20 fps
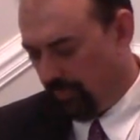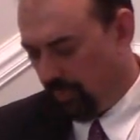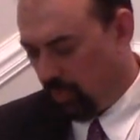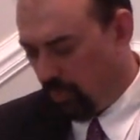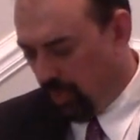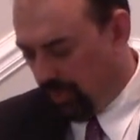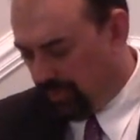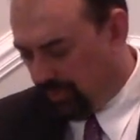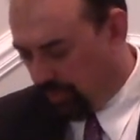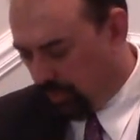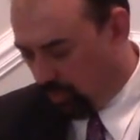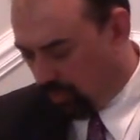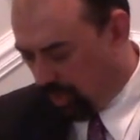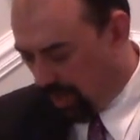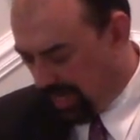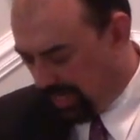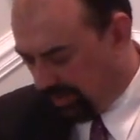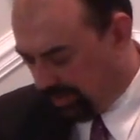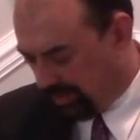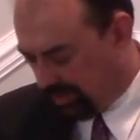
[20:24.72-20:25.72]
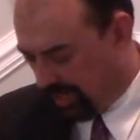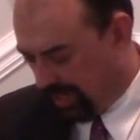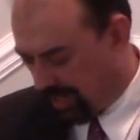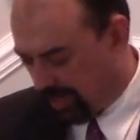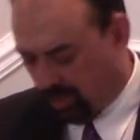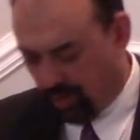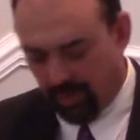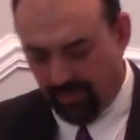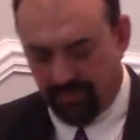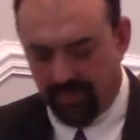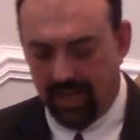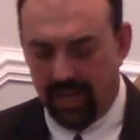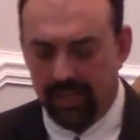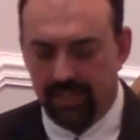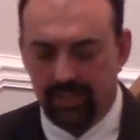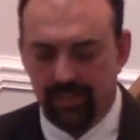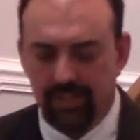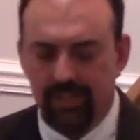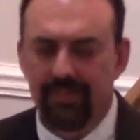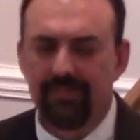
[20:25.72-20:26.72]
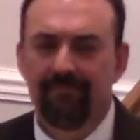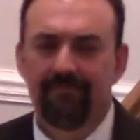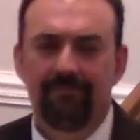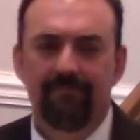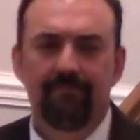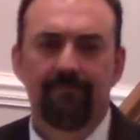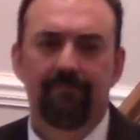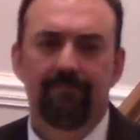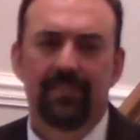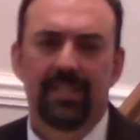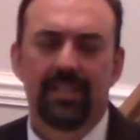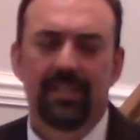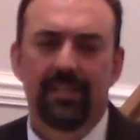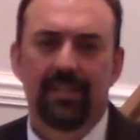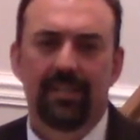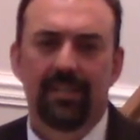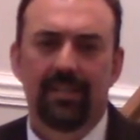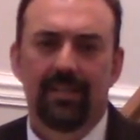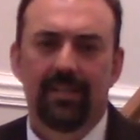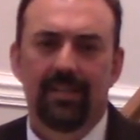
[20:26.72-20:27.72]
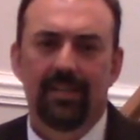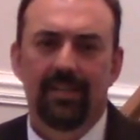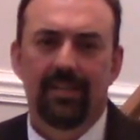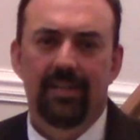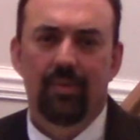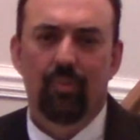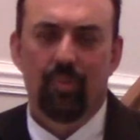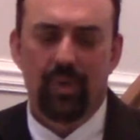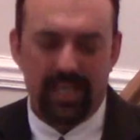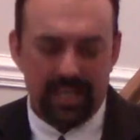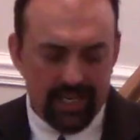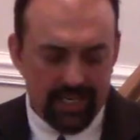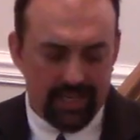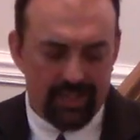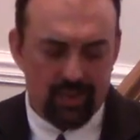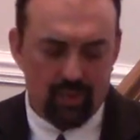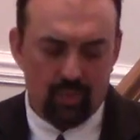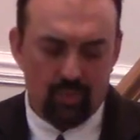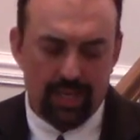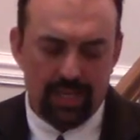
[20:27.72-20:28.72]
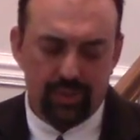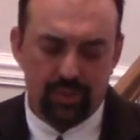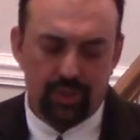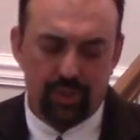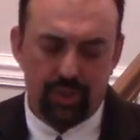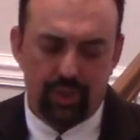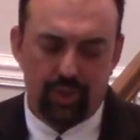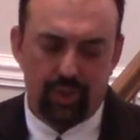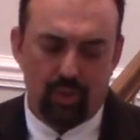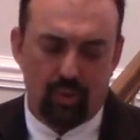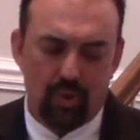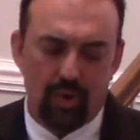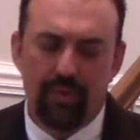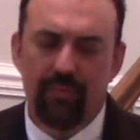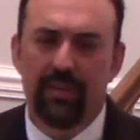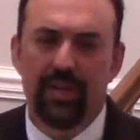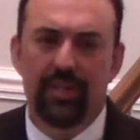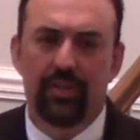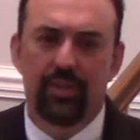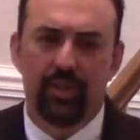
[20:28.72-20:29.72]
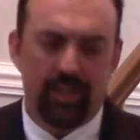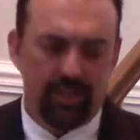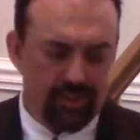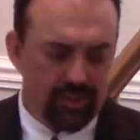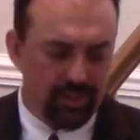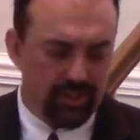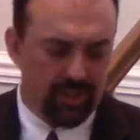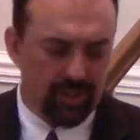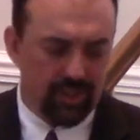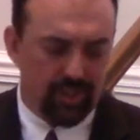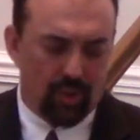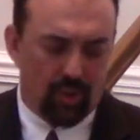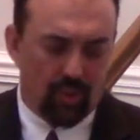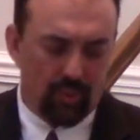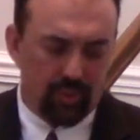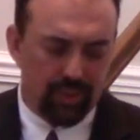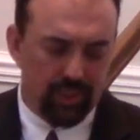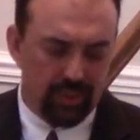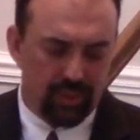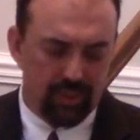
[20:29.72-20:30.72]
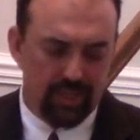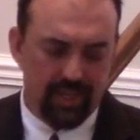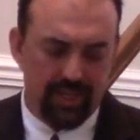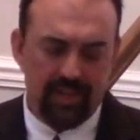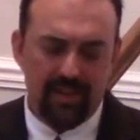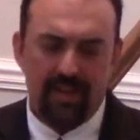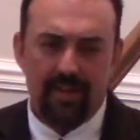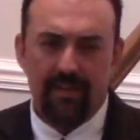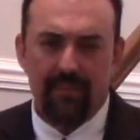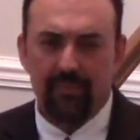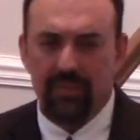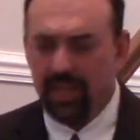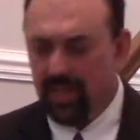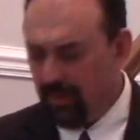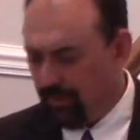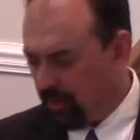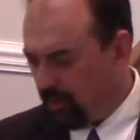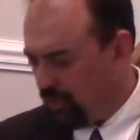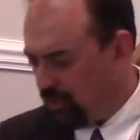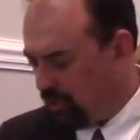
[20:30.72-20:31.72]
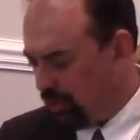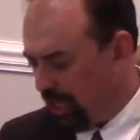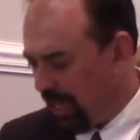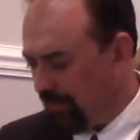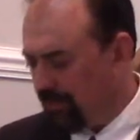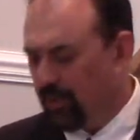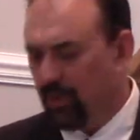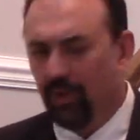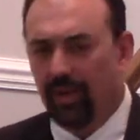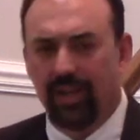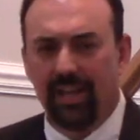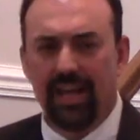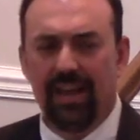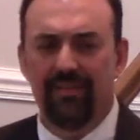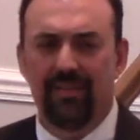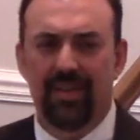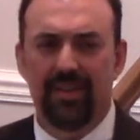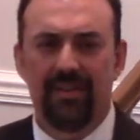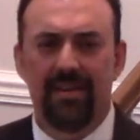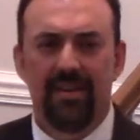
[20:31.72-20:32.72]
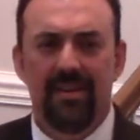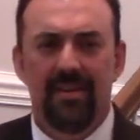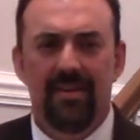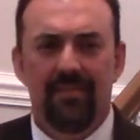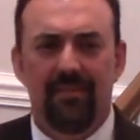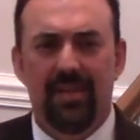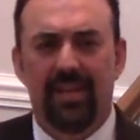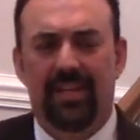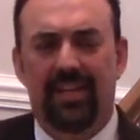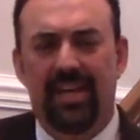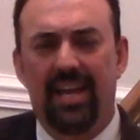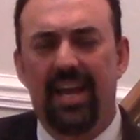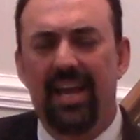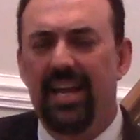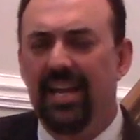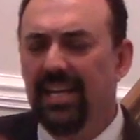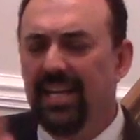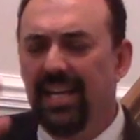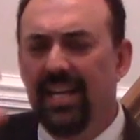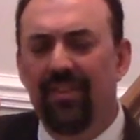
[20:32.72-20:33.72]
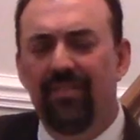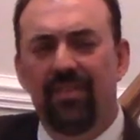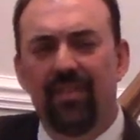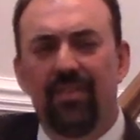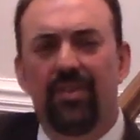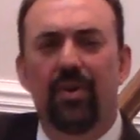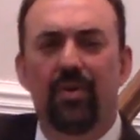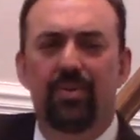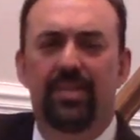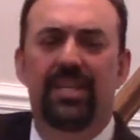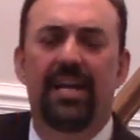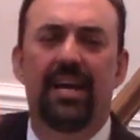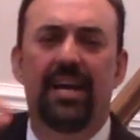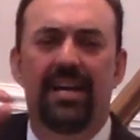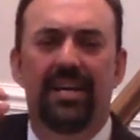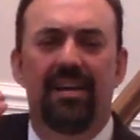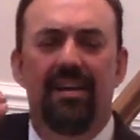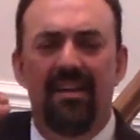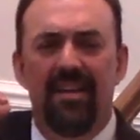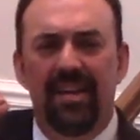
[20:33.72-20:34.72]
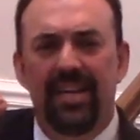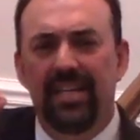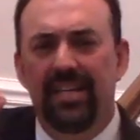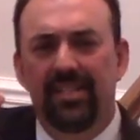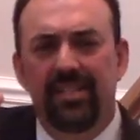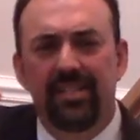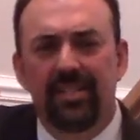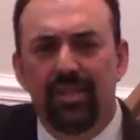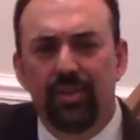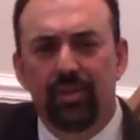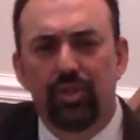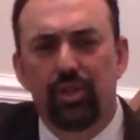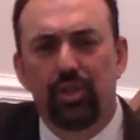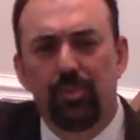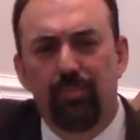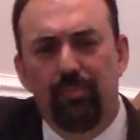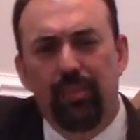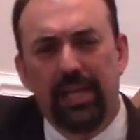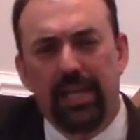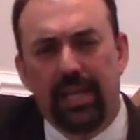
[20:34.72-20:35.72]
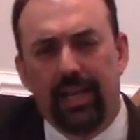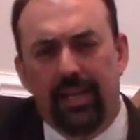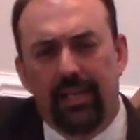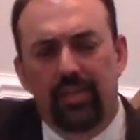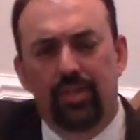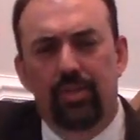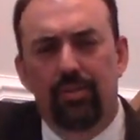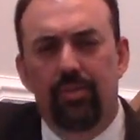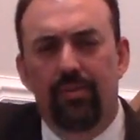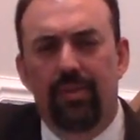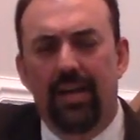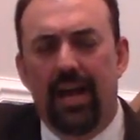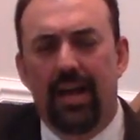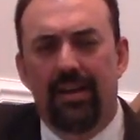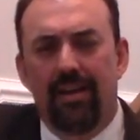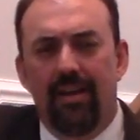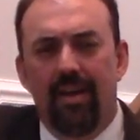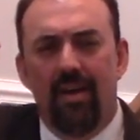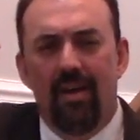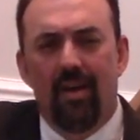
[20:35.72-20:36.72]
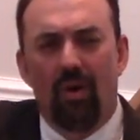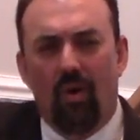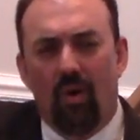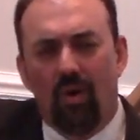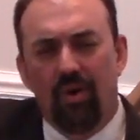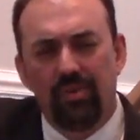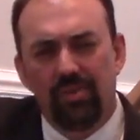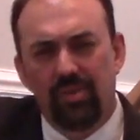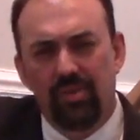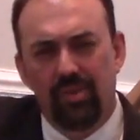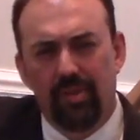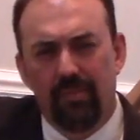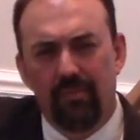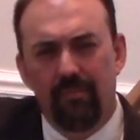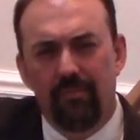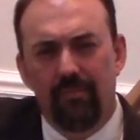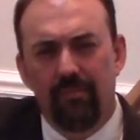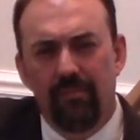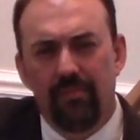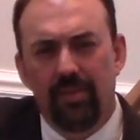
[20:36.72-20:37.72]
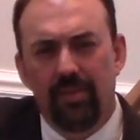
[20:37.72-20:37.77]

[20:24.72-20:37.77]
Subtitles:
With the right sacrifice, we need to rest assured that just as it told us in Hebrews chapter 11, that Cain, even though dead, he still speaks through that awesome,